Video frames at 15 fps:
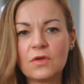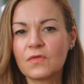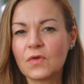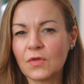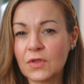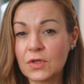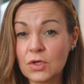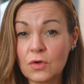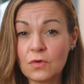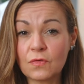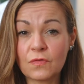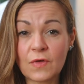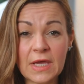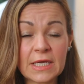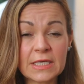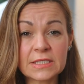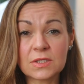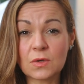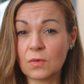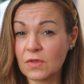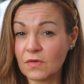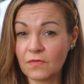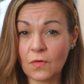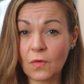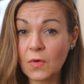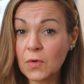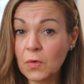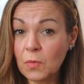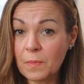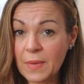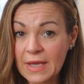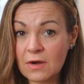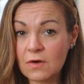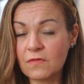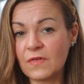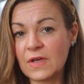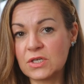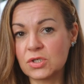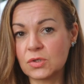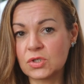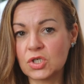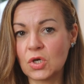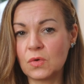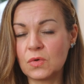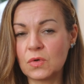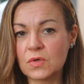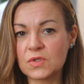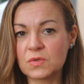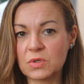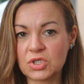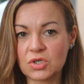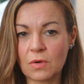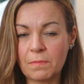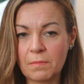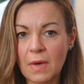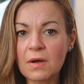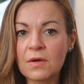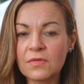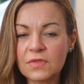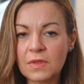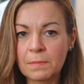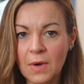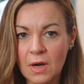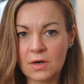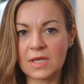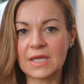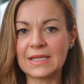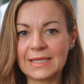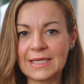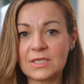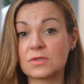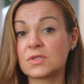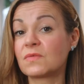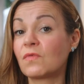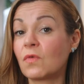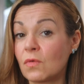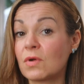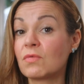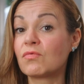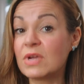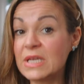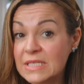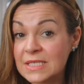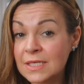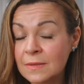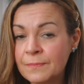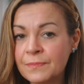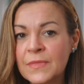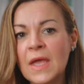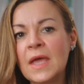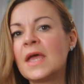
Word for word: You've got the NuFace or the Foreo Bear facial toners, which are among the market leaders for a reason.